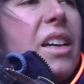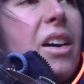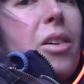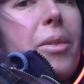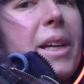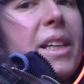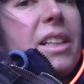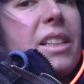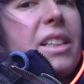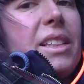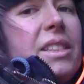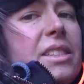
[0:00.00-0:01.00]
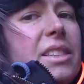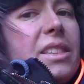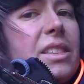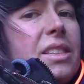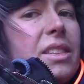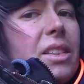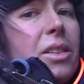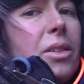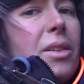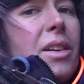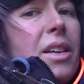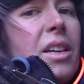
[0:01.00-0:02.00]
all went in easy.
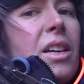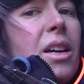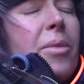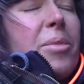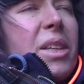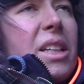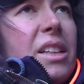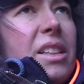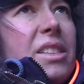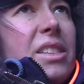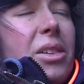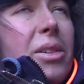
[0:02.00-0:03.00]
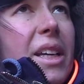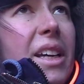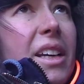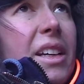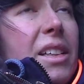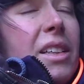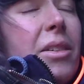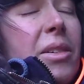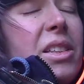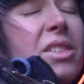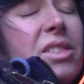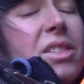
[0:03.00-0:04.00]
So I'm thinking it's okay. I
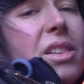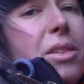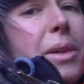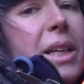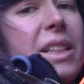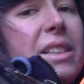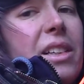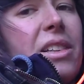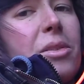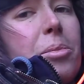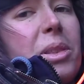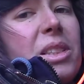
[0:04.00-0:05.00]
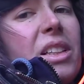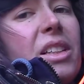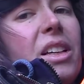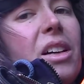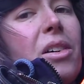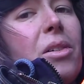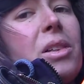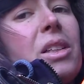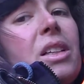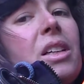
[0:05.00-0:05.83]
mean, there's no way to 100% know.